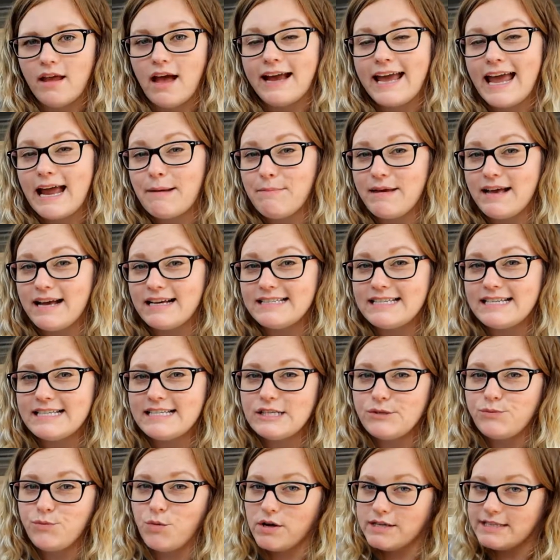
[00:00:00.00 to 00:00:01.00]
Again, because
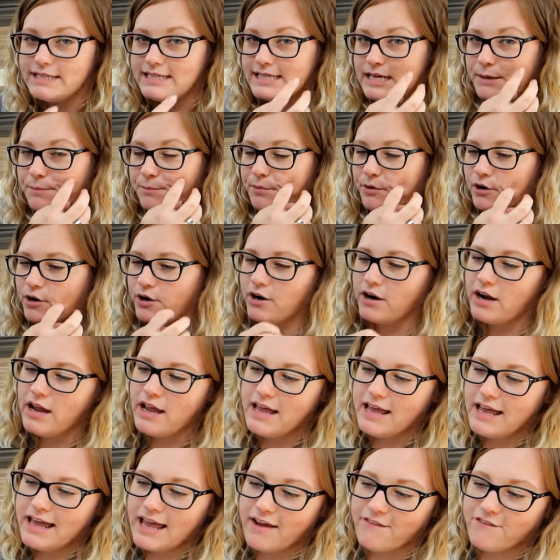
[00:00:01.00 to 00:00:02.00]
this is 1 zipper,
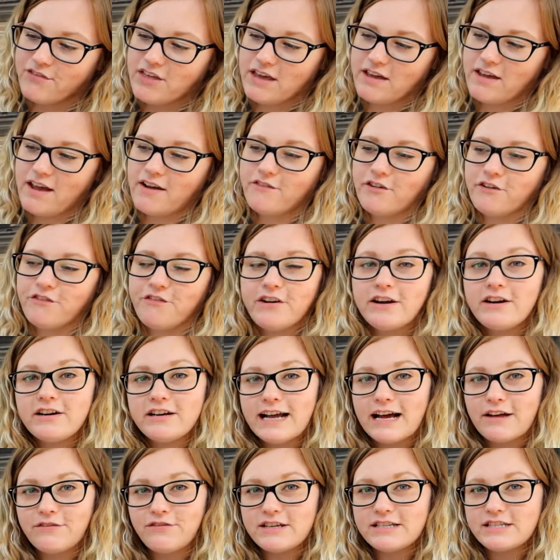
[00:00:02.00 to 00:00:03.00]
if they ever
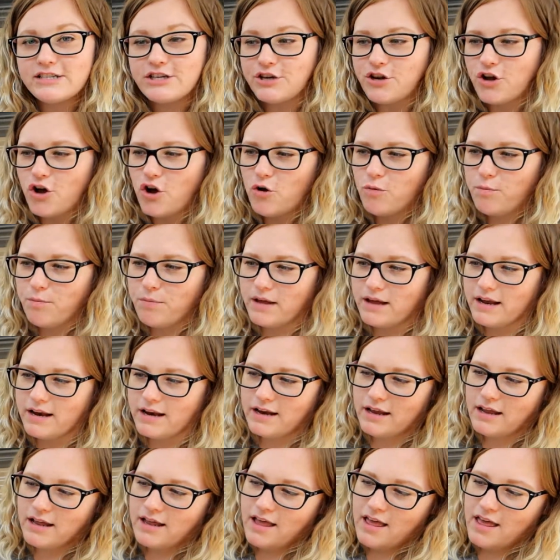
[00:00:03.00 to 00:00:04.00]
figured out this could
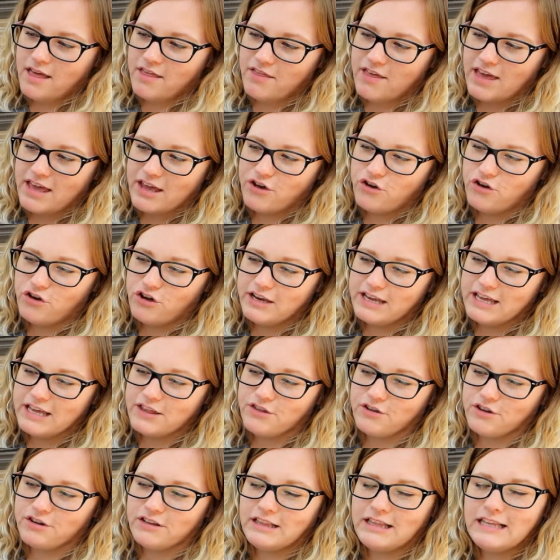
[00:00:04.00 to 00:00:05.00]
open, they could
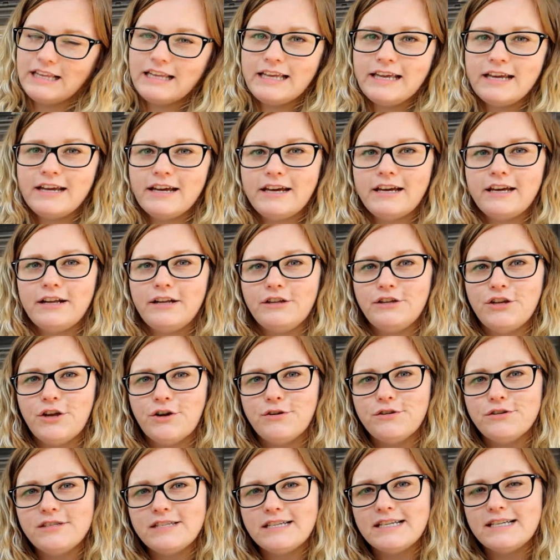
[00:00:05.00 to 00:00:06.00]
get their little
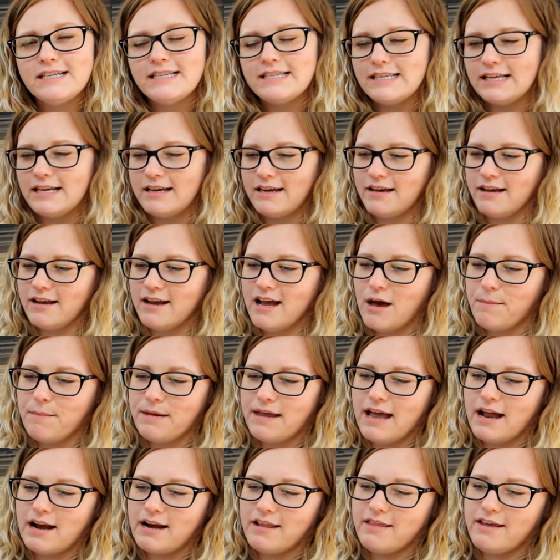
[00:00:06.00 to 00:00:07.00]
noses
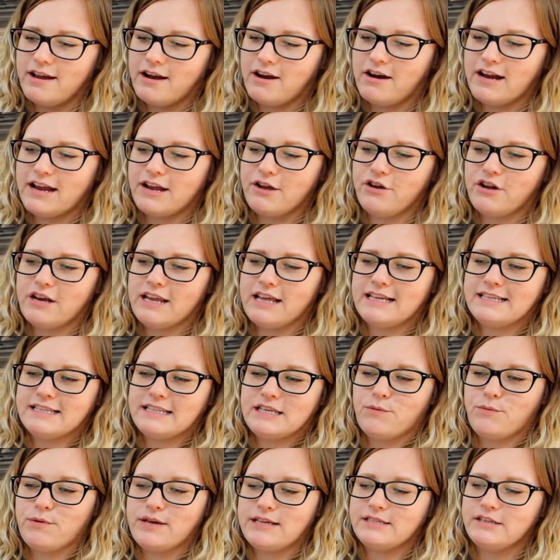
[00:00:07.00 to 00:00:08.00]
coming out of there and could
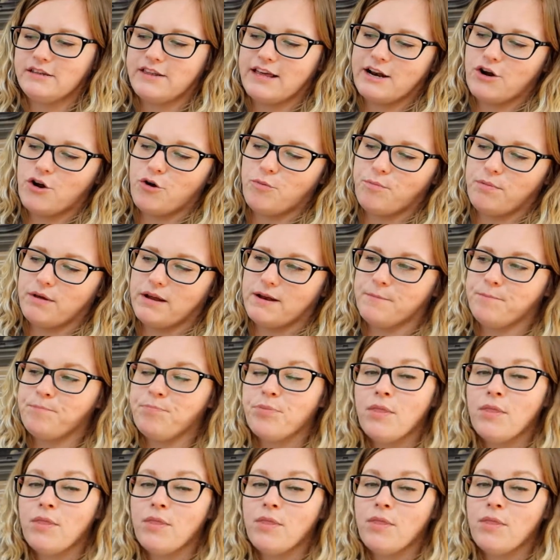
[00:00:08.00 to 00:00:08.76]
easily weasel that open.